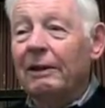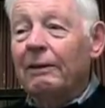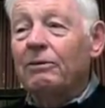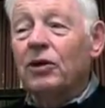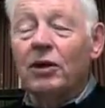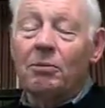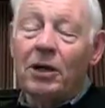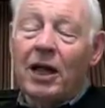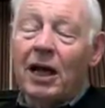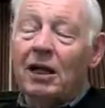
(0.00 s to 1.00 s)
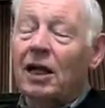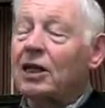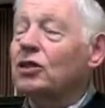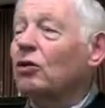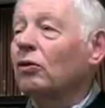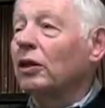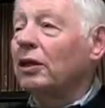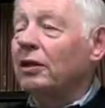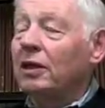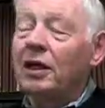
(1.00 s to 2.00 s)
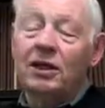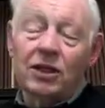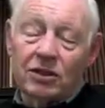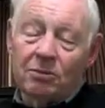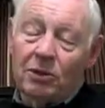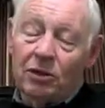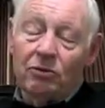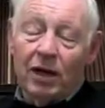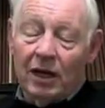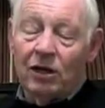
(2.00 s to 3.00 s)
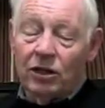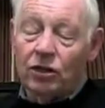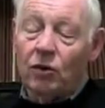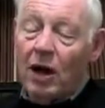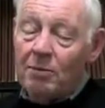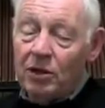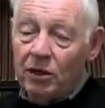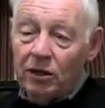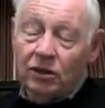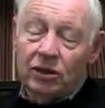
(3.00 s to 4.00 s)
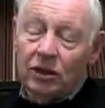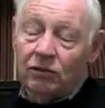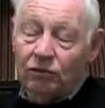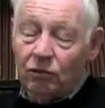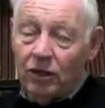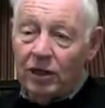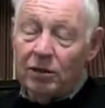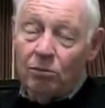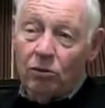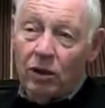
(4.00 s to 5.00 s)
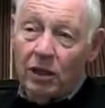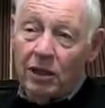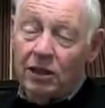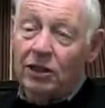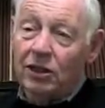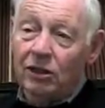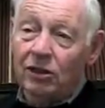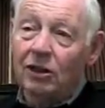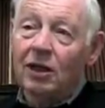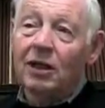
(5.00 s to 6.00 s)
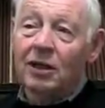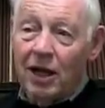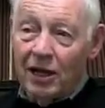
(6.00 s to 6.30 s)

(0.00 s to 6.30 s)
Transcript: So, but that class it doesn't meet regularly. So I'm here at 6:40 in the morning until 9